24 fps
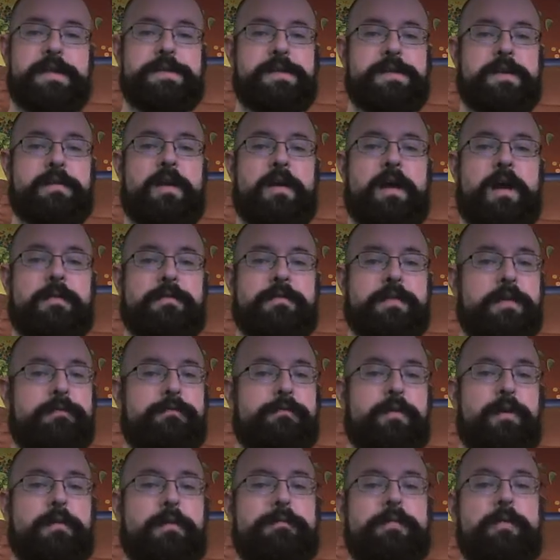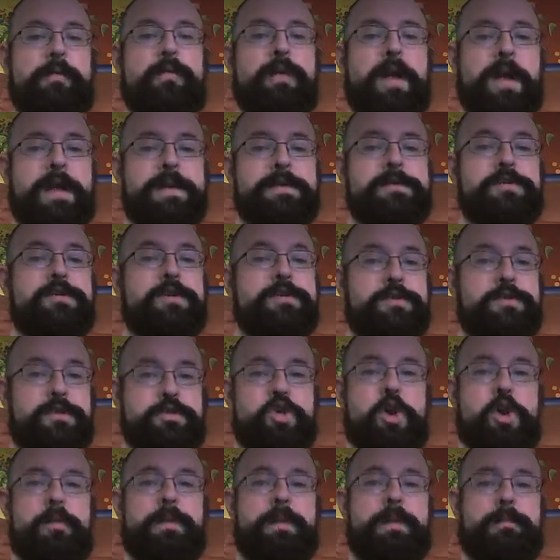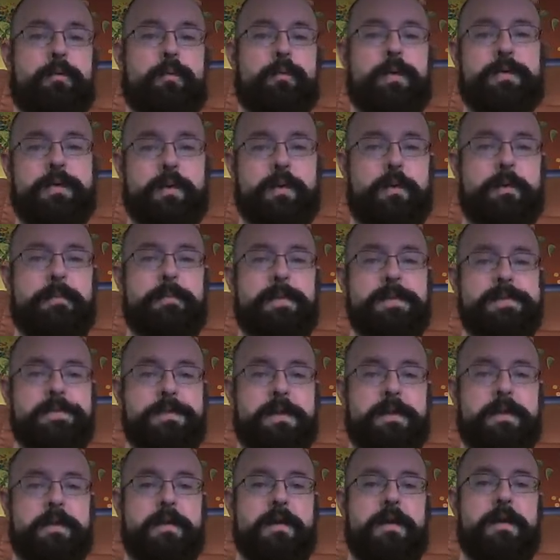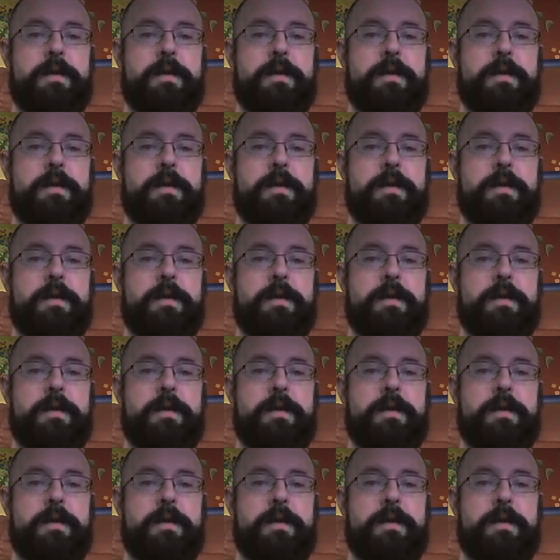and content for a few days just to show people what they were missing.